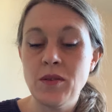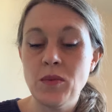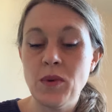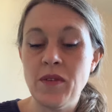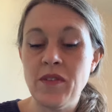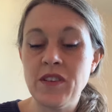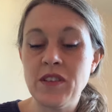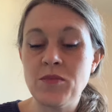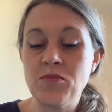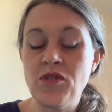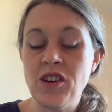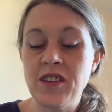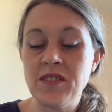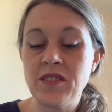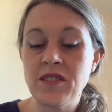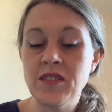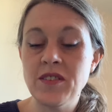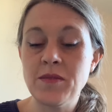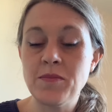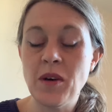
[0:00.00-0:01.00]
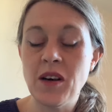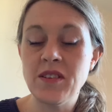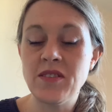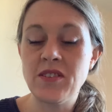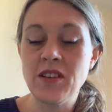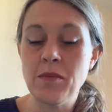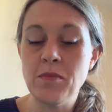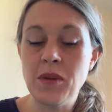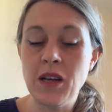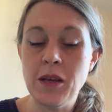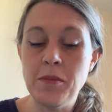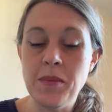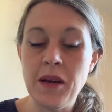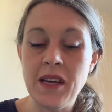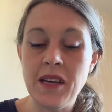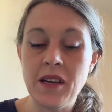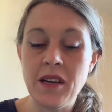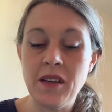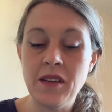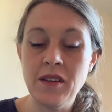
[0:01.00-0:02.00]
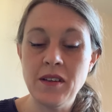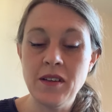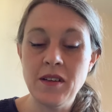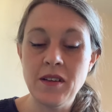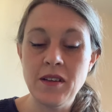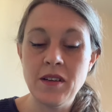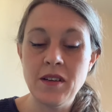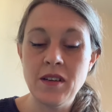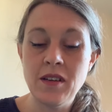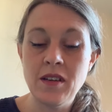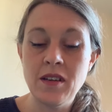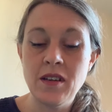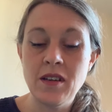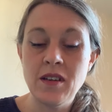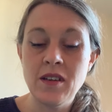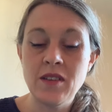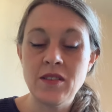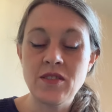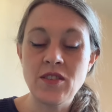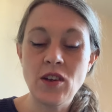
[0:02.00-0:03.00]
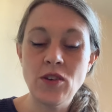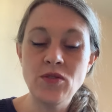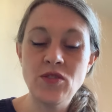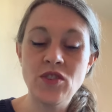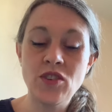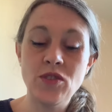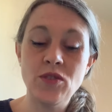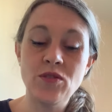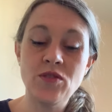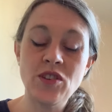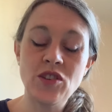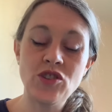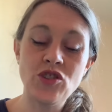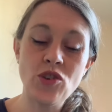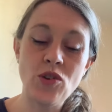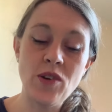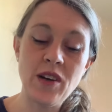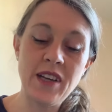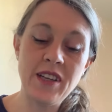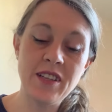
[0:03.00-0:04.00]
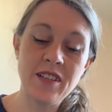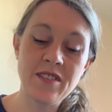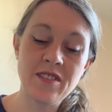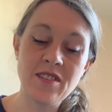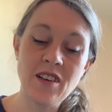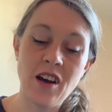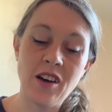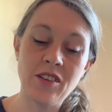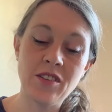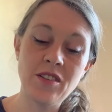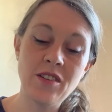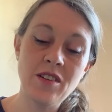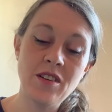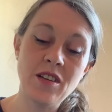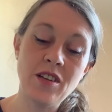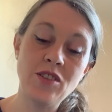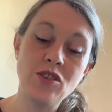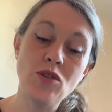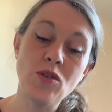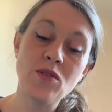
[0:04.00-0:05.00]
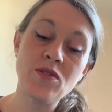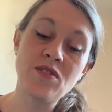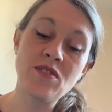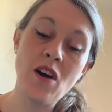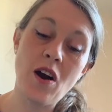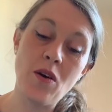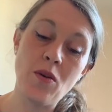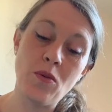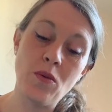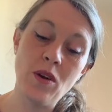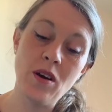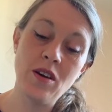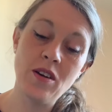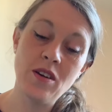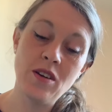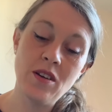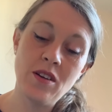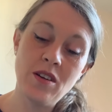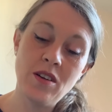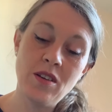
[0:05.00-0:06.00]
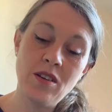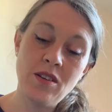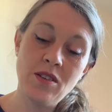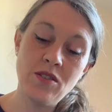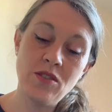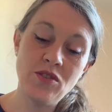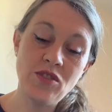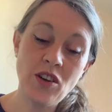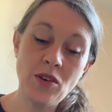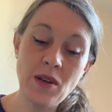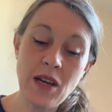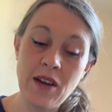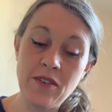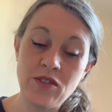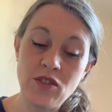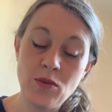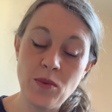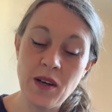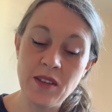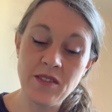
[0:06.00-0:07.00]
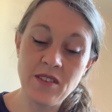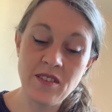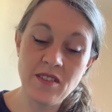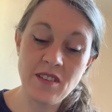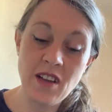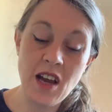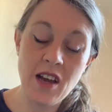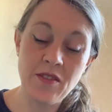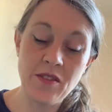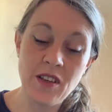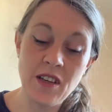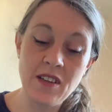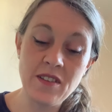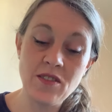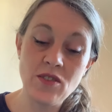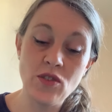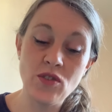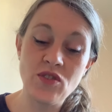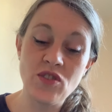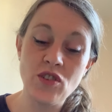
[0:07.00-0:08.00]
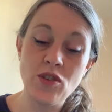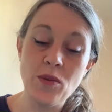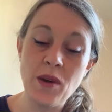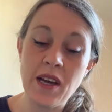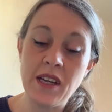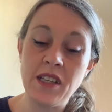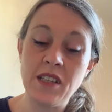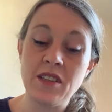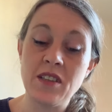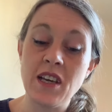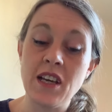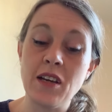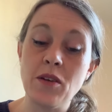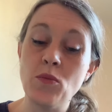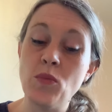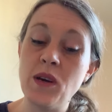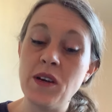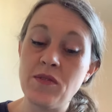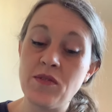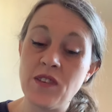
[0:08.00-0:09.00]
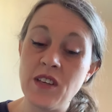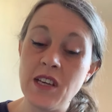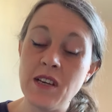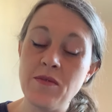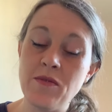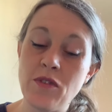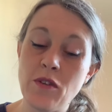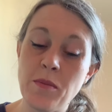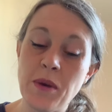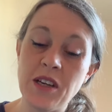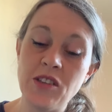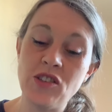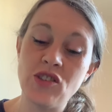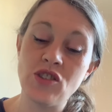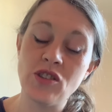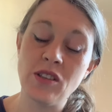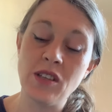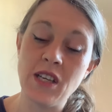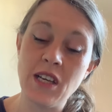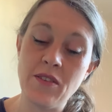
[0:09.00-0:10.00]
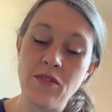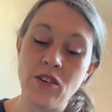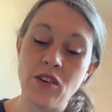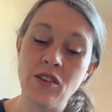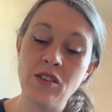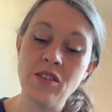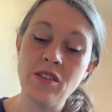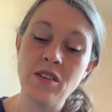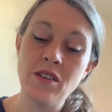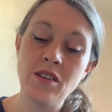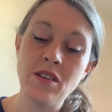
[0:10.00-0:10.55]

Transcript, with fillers: with its presence by simply being, so too does your inner sun and your soul. You don't have to understand this or do anything with the information given,